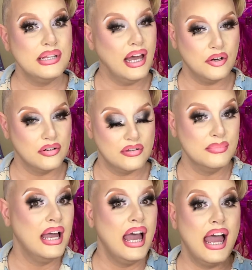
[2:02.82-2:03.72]
the algorithm,
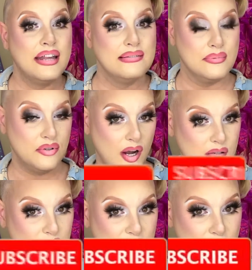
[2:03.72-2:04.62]
and subscribe to
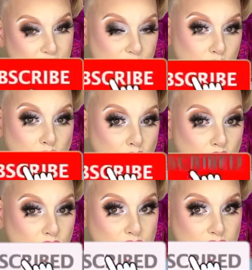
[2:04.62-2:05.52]
my channel for more
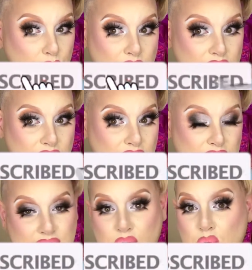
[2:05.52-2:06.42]

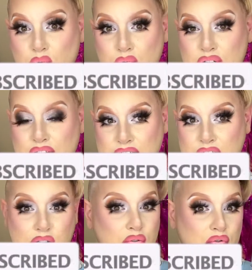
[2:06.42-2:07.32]
things all related
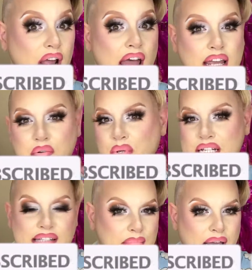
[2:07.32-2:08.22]
to drag and wigs
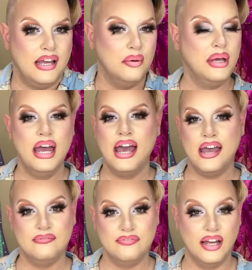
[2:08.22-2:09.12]
and makeup
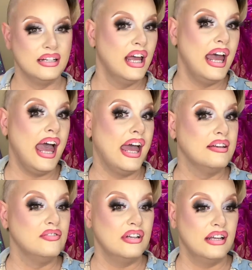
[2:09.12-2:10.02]
and fun,
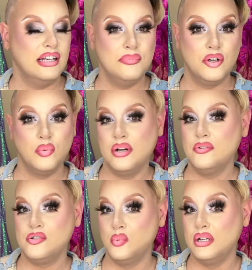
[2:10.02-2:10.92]
and let me know what
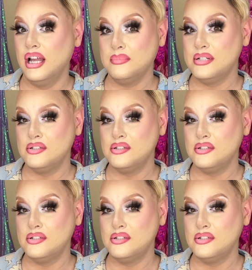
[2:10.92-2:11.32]
else you would like me to